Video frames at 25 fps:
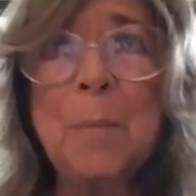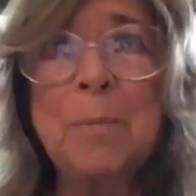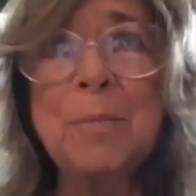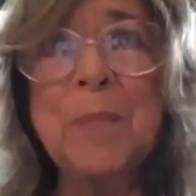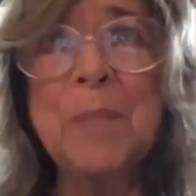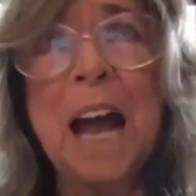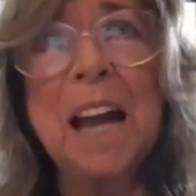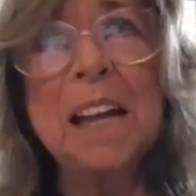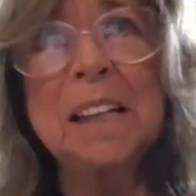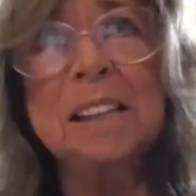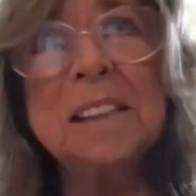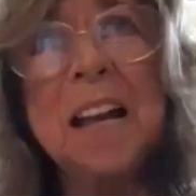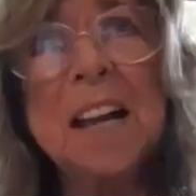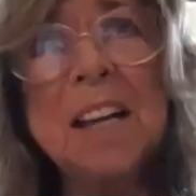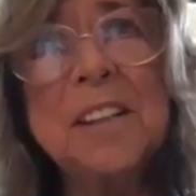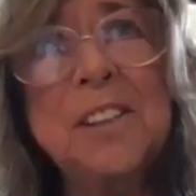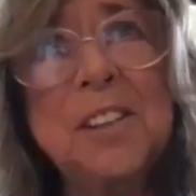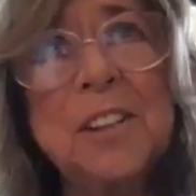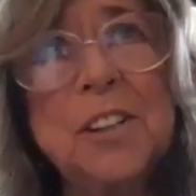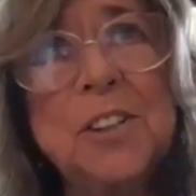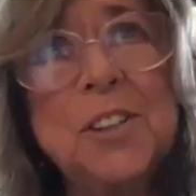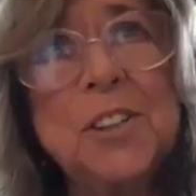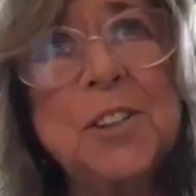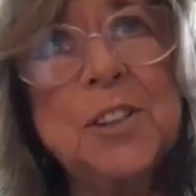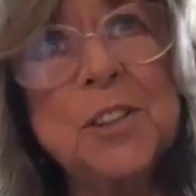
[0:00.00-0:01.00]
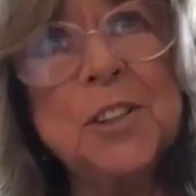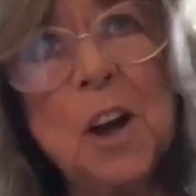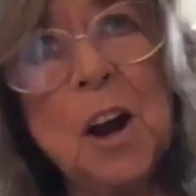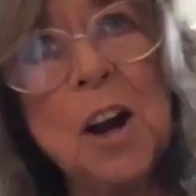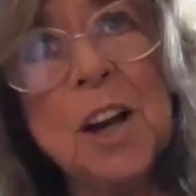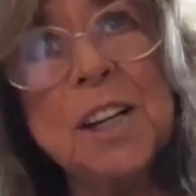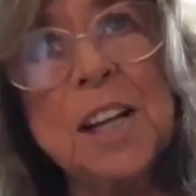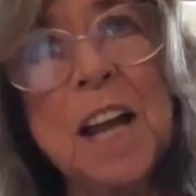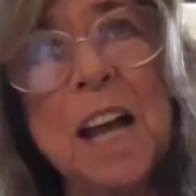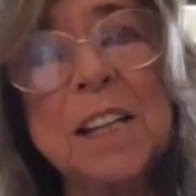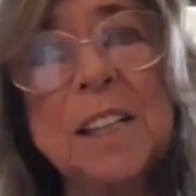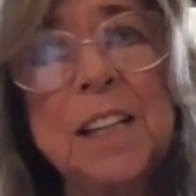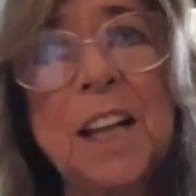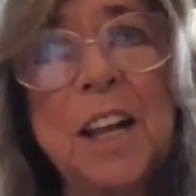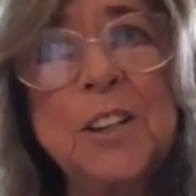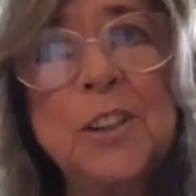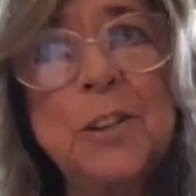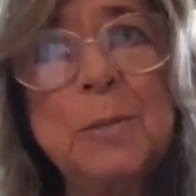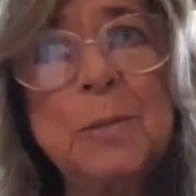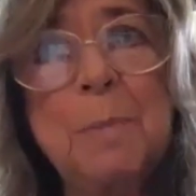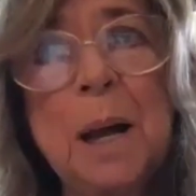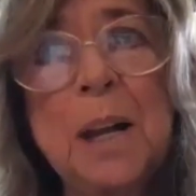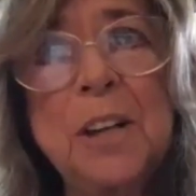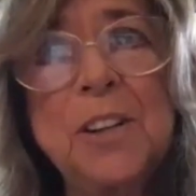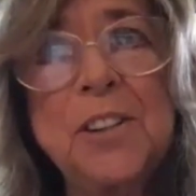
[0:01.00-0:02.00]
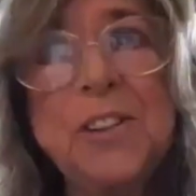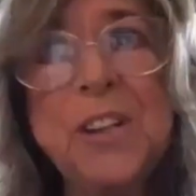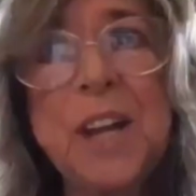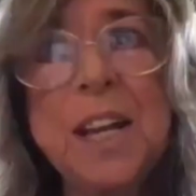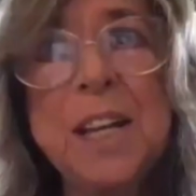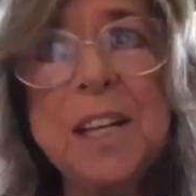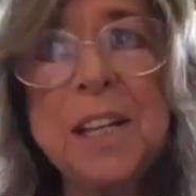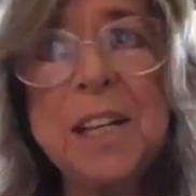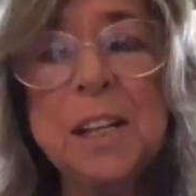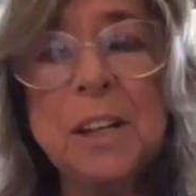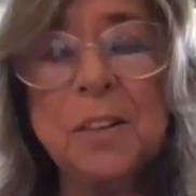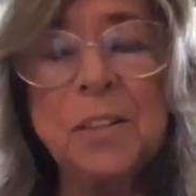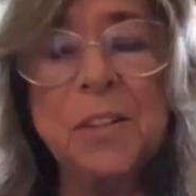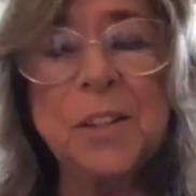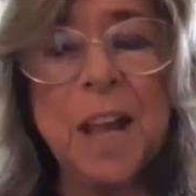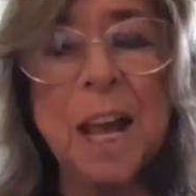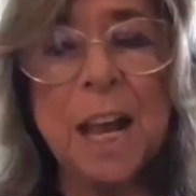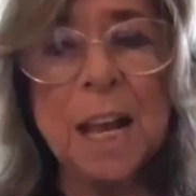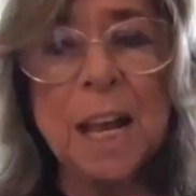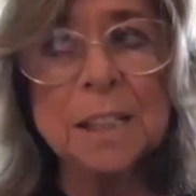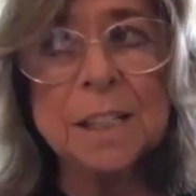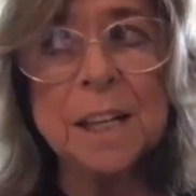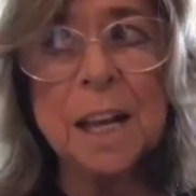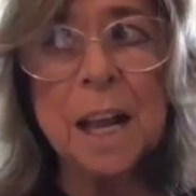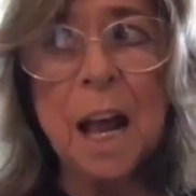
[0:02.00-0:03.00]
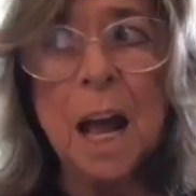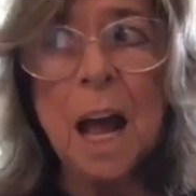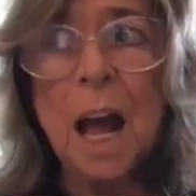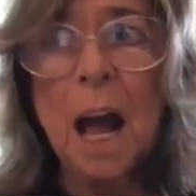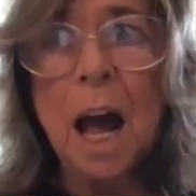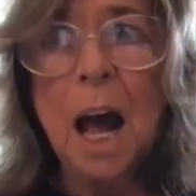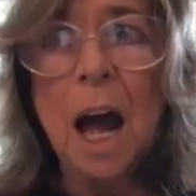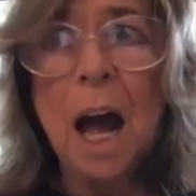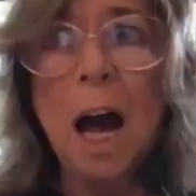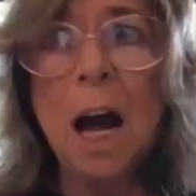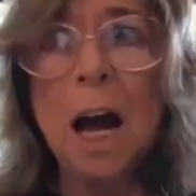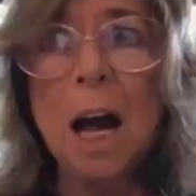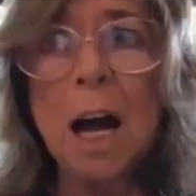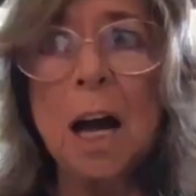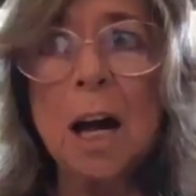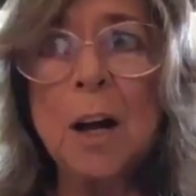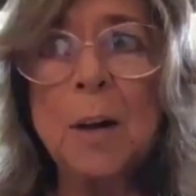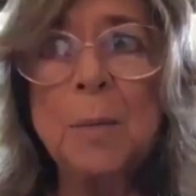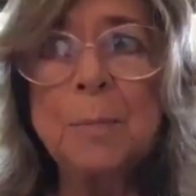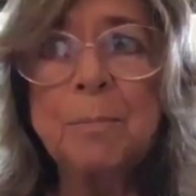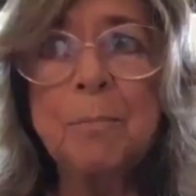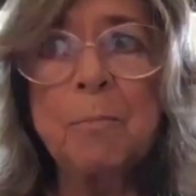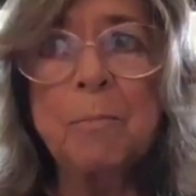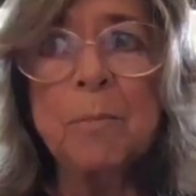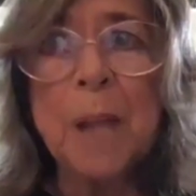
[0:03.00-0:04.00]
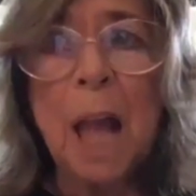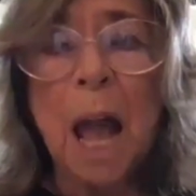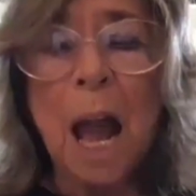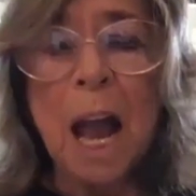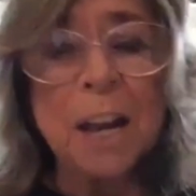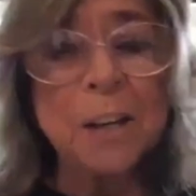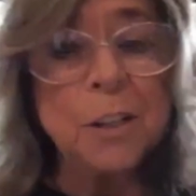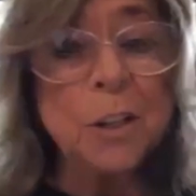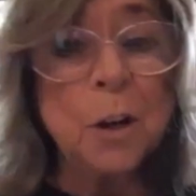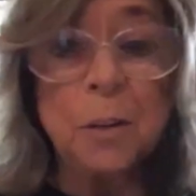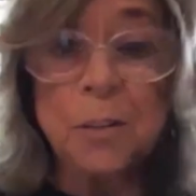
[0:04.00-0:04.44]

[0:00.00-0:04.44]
I'd like to start, I guess, by saying that I